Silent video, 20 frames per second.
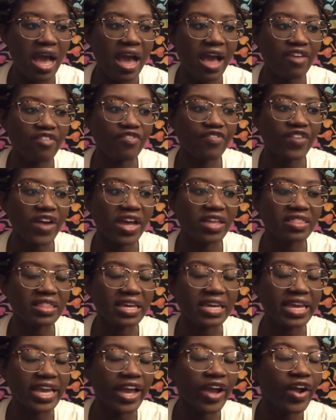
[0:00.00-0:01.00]
I find
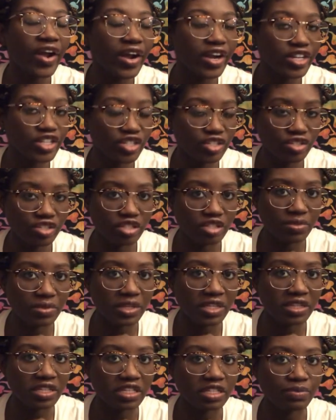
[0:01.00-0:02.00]
the characters to,
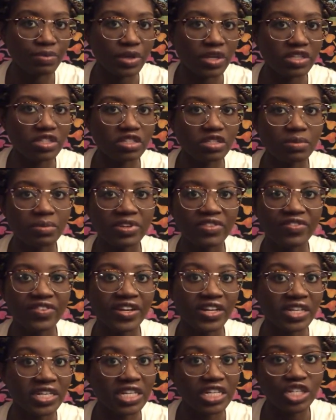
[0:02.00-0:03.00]
in these books to be
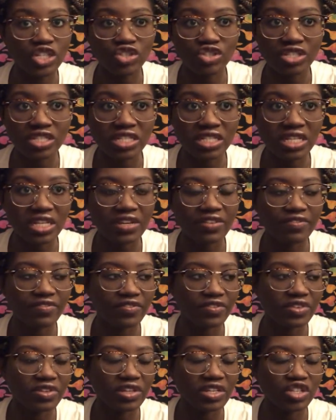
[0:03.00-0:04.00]
very interested
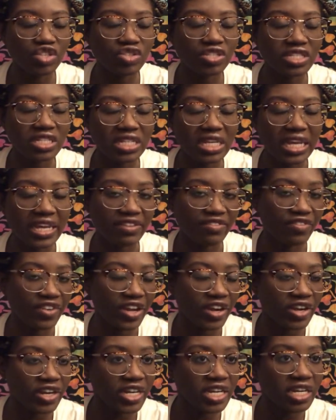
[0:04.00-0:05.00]
and interesting and
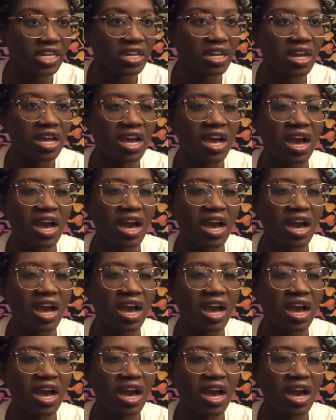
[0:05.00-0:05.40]
varied.